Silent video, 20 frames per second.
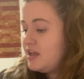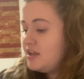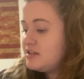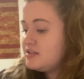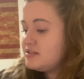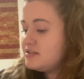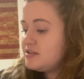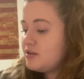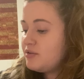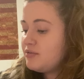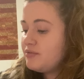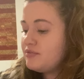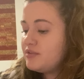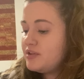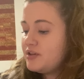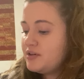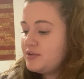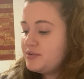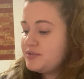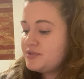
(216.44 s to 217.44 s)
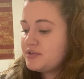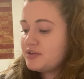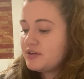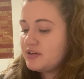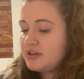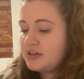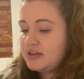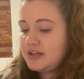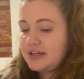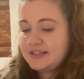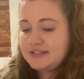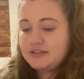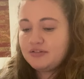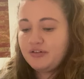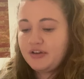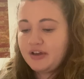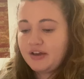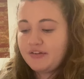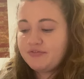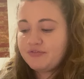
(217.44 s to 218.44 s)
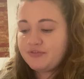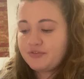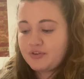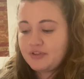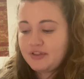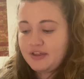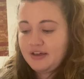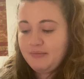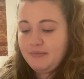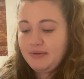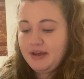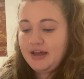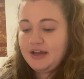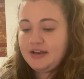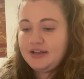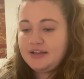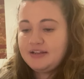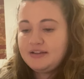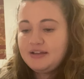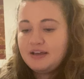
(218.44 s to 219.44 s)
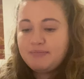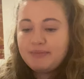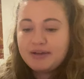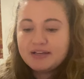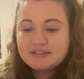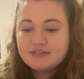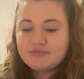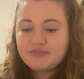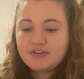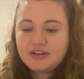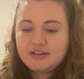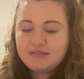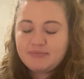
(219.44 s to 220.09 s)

So those are a nice little gift for them, and it makes it fun.